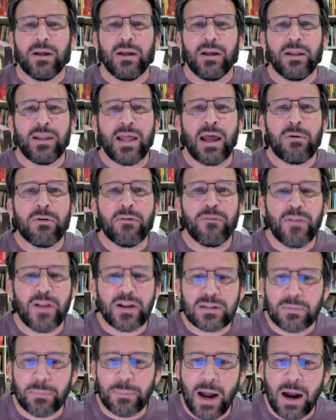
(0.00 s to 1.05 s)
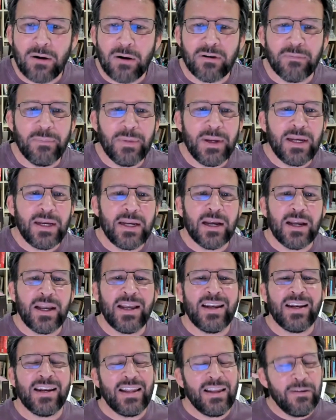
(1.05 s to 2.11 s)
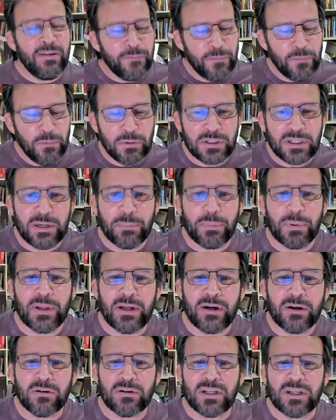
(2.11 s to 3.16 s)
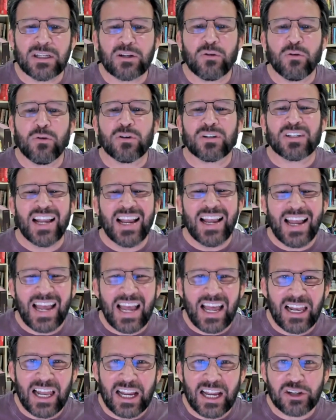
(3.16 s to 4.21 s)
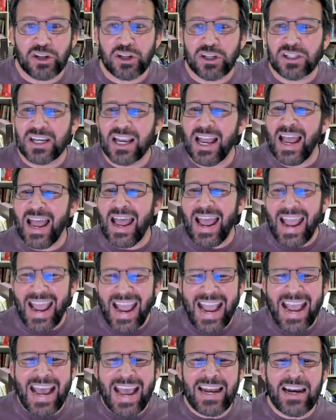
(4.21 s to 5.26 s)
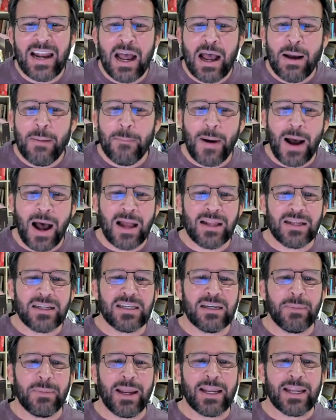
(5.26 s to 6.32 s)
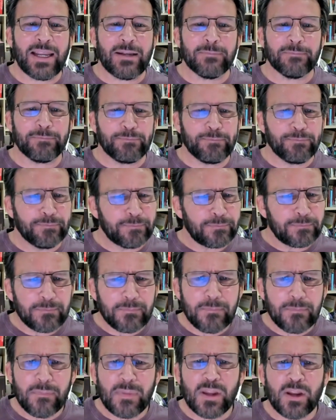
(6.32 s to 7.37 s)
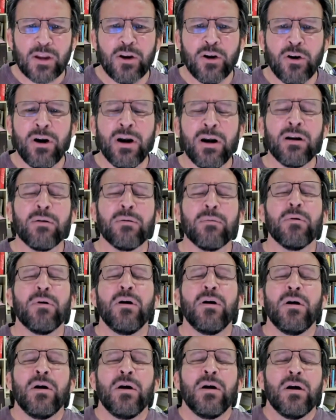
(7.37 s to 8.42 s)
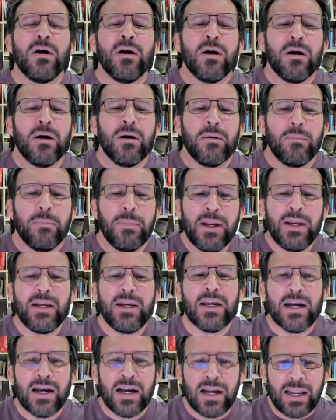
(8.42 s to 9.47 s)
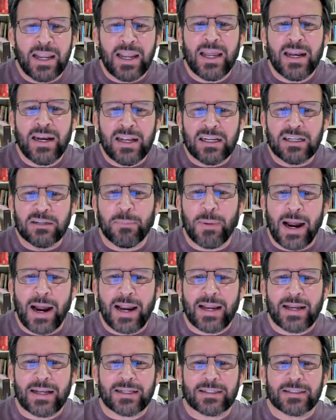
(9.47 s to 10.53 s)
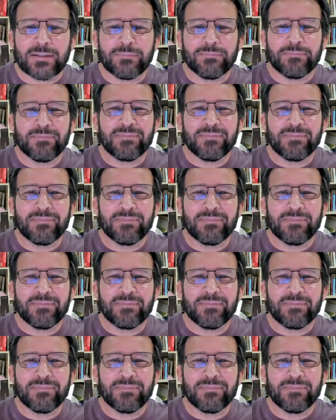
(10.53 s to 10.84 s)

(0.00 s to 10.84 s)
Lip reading: And that reflects the power of media in influencing political discourse, elections, and policymaking. Current media, again, is biased.